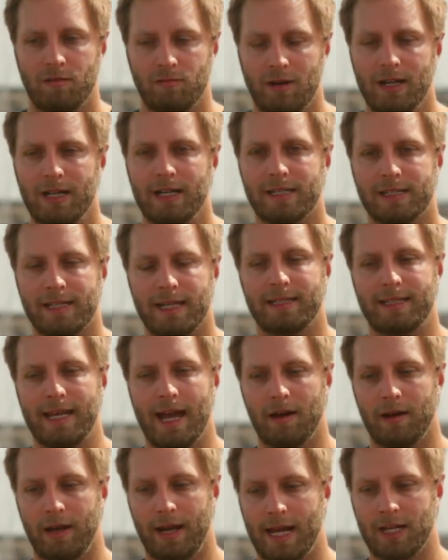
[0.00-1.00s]
Really sit
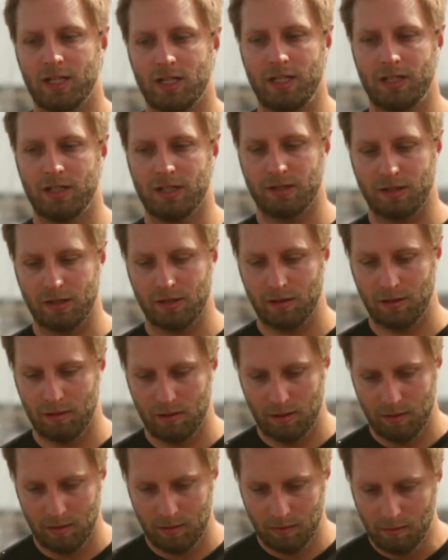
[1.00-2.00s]
down and actually just
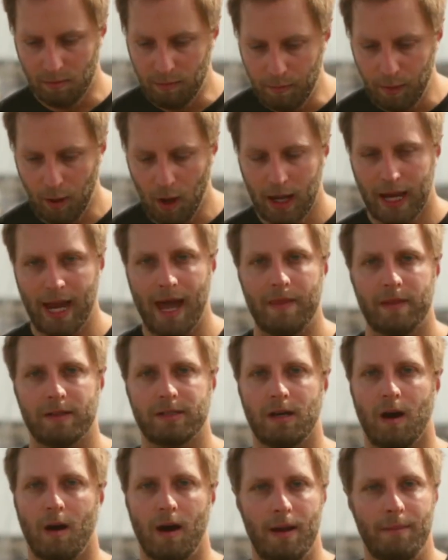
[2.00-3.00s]
block out the
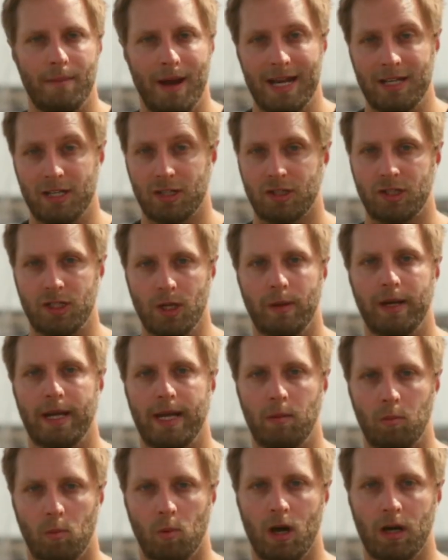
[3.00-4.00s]
time and just do it
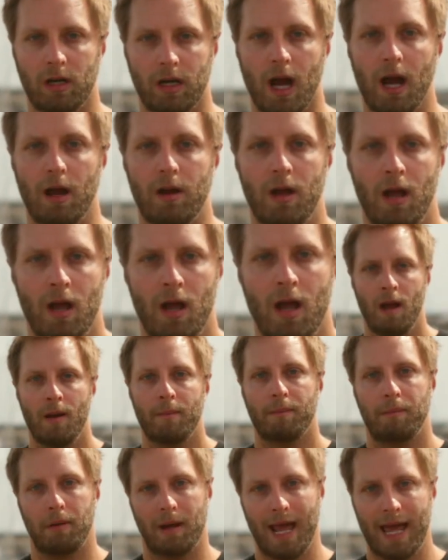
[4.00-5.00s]
in one go.
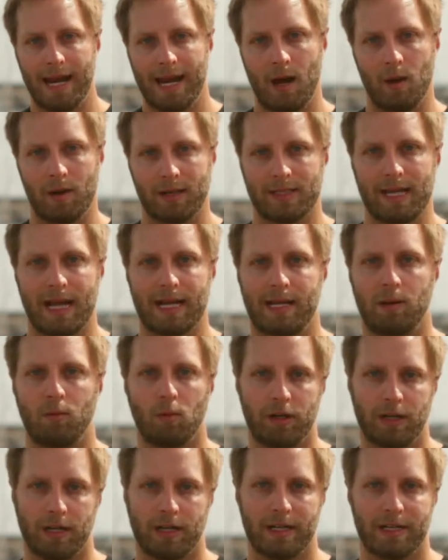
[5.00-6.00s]
Plan out exactly
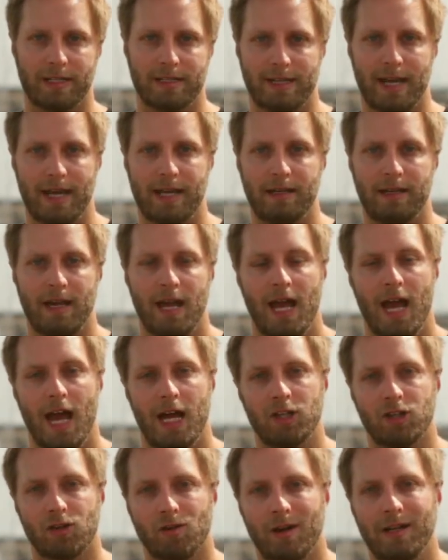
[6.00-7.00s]
what you're going to send
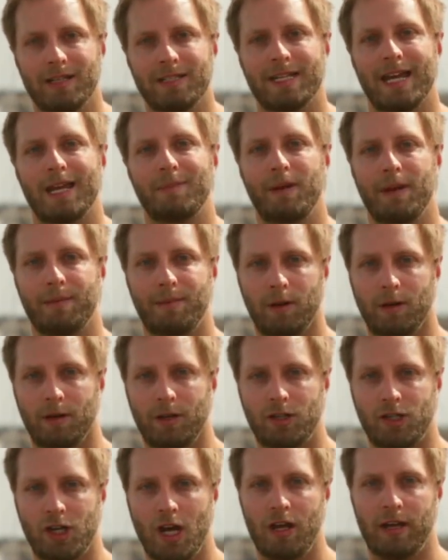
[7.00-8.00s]
and try and take people on
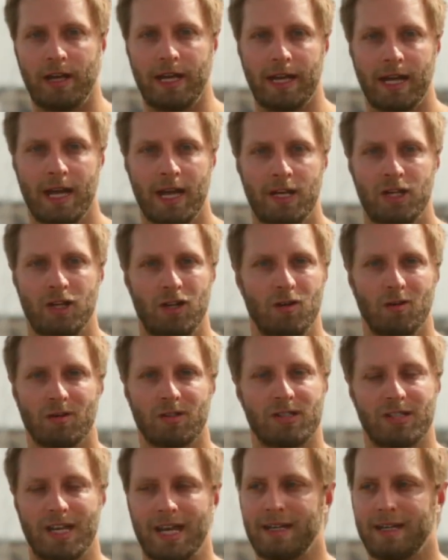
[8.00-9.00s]
a journey. You're not
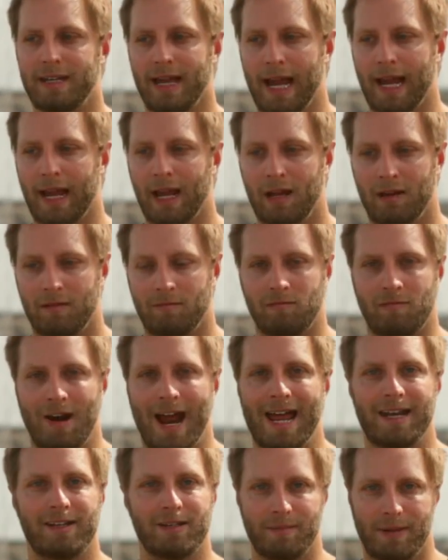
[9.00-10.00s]
sending
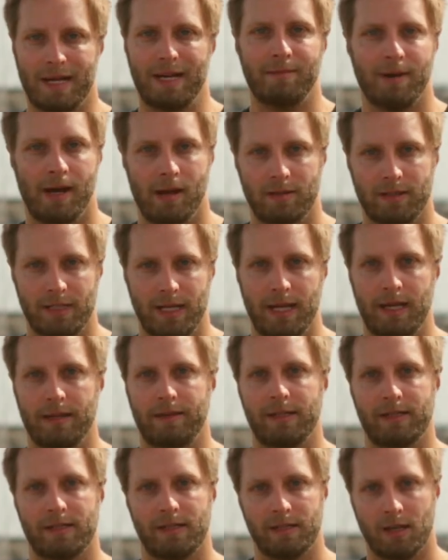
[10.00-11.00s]
random emails here.
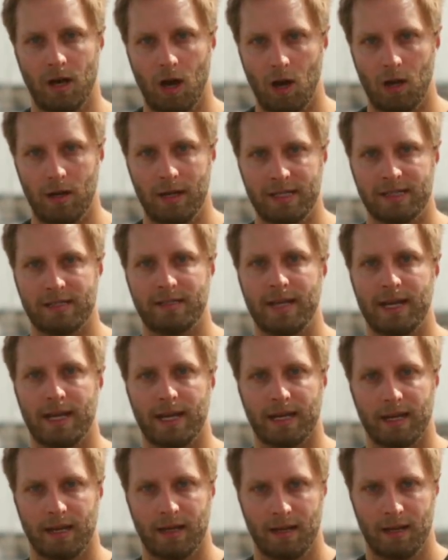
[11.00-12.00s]
This is a
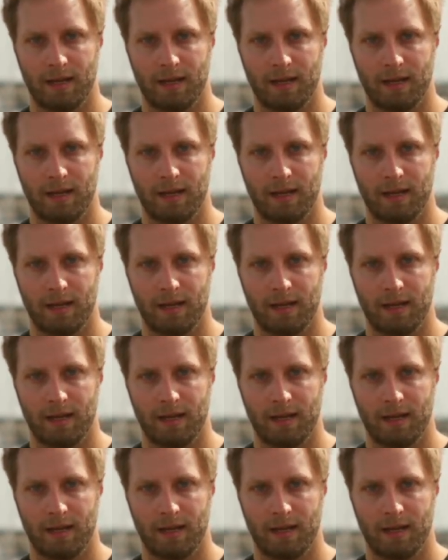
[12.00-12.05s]
holistic